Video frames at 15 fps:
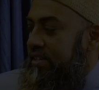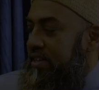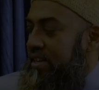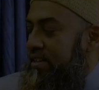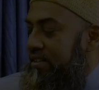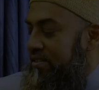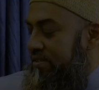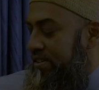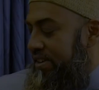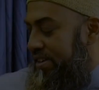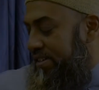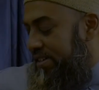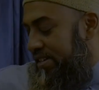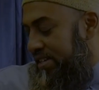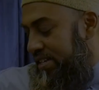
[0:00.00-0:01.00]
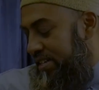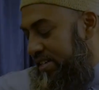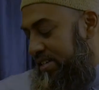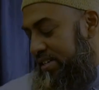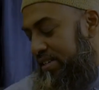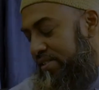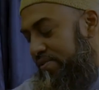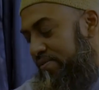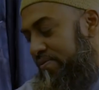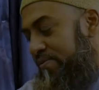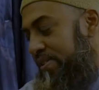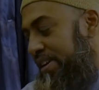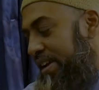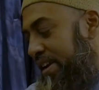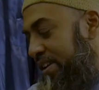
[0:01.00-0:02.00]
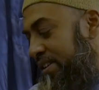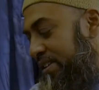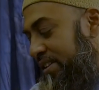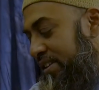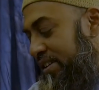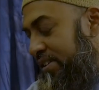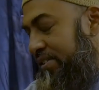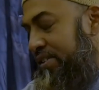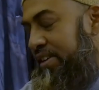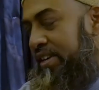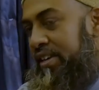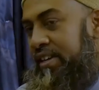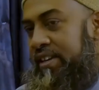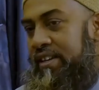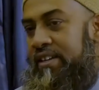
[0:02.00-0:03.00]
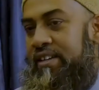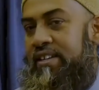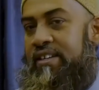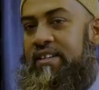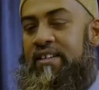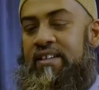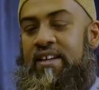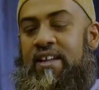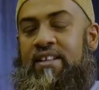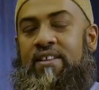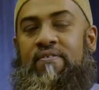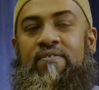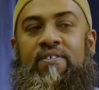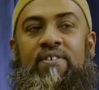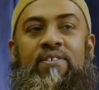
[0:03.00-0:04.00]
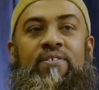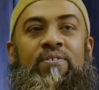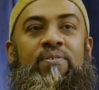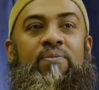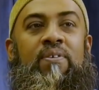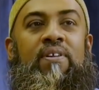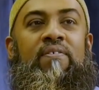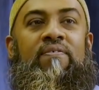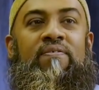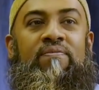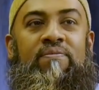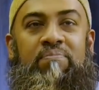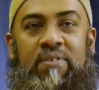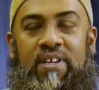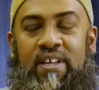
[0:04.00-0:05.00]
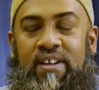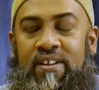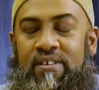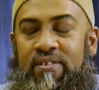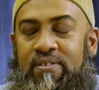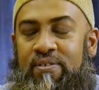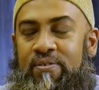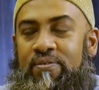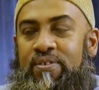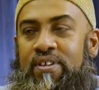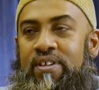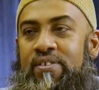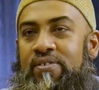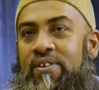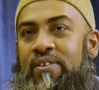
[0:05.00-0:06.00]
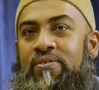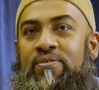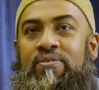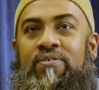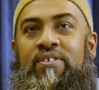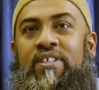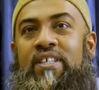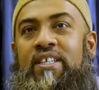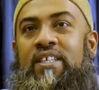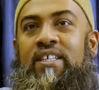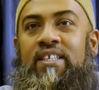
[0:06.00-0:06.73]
Iskandariya, who again is a end of the 12th, beginning of the 13th century